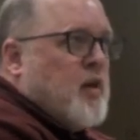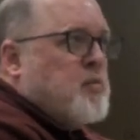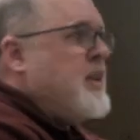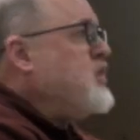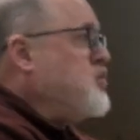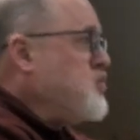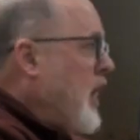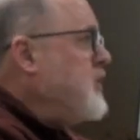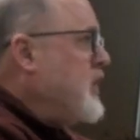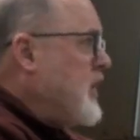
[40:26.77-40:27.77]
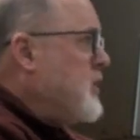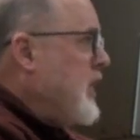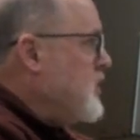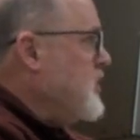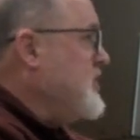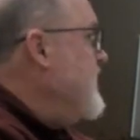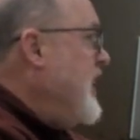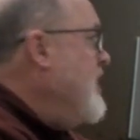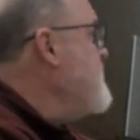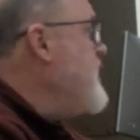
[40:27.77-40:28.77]
But that striving to come together doesn't
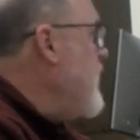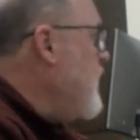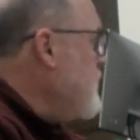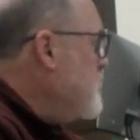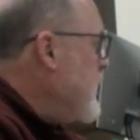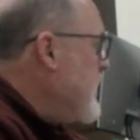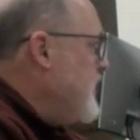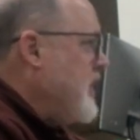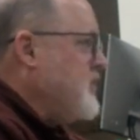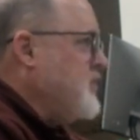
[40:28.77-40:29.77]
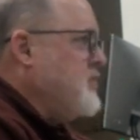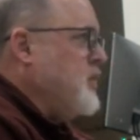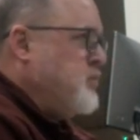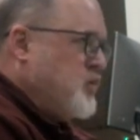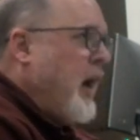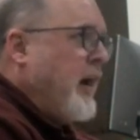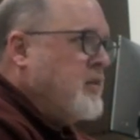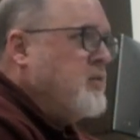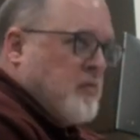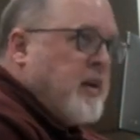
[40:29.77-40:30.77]
end there because that's abstract.
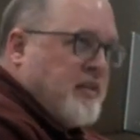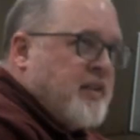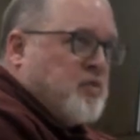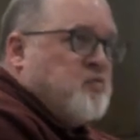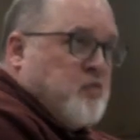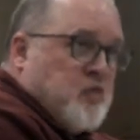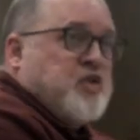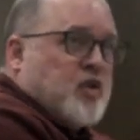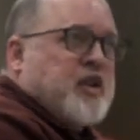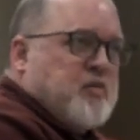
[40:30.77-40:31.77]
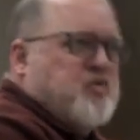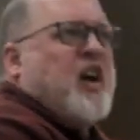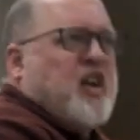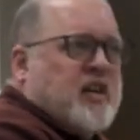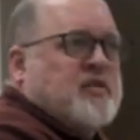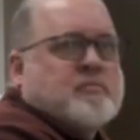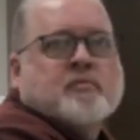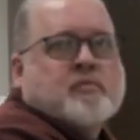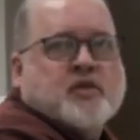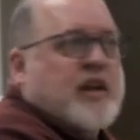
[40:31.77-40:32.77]
Right? That's a resulting product.
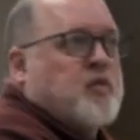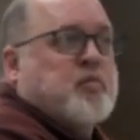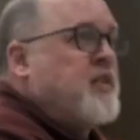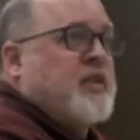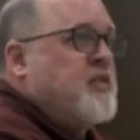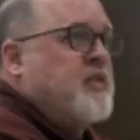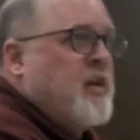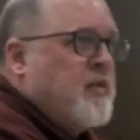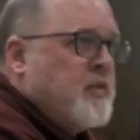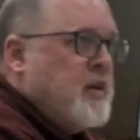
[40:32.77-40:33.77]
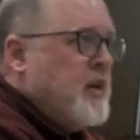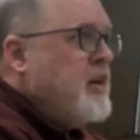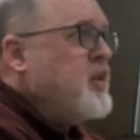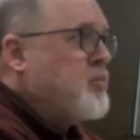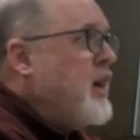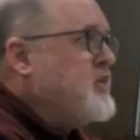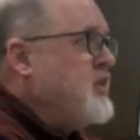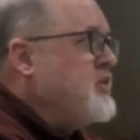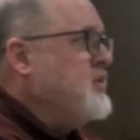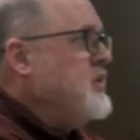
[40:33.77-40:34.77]
It's not the process itself. The
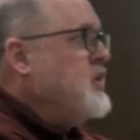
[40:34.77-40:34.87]
process